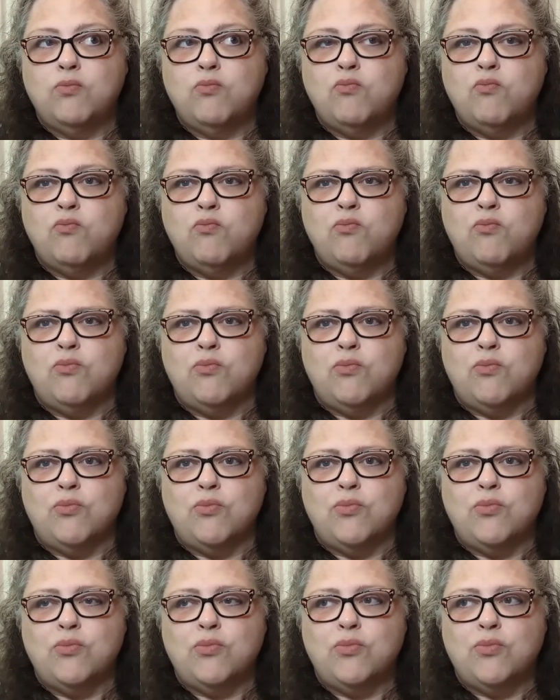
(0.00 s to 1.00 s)
Hmm.
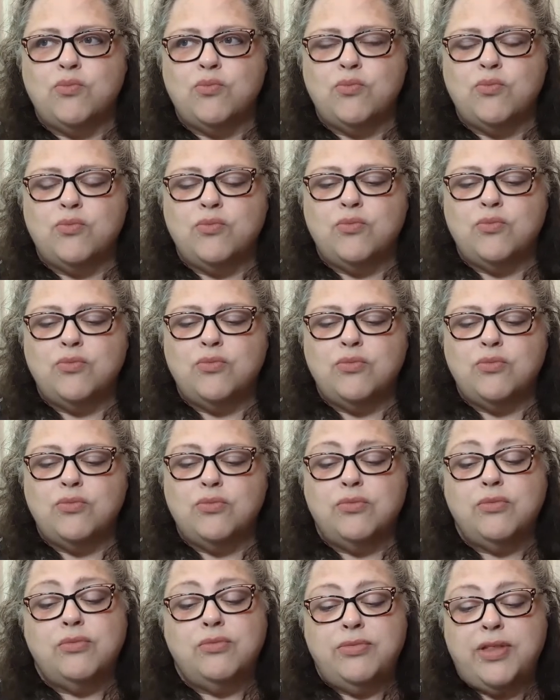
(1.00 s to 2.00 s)

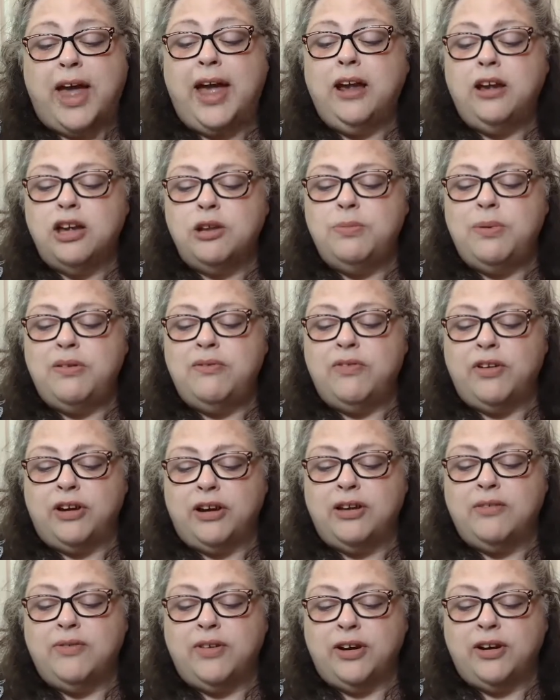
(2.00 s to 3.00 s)
That could be
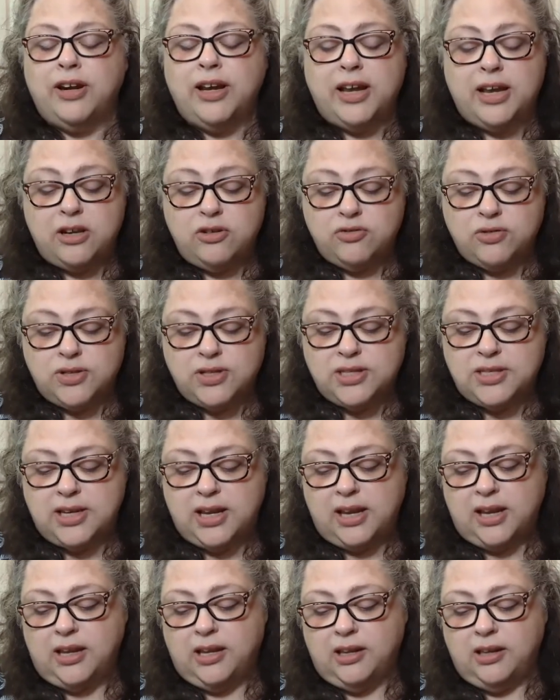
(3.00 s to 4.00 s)
very, very
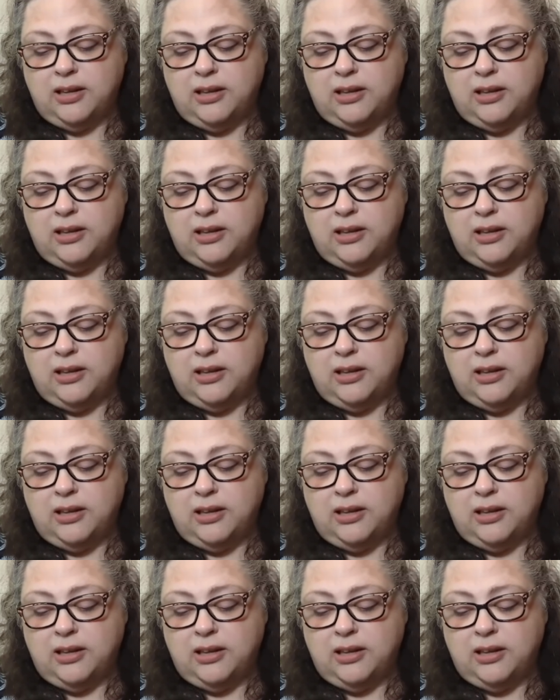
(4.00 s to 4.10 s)
interesting.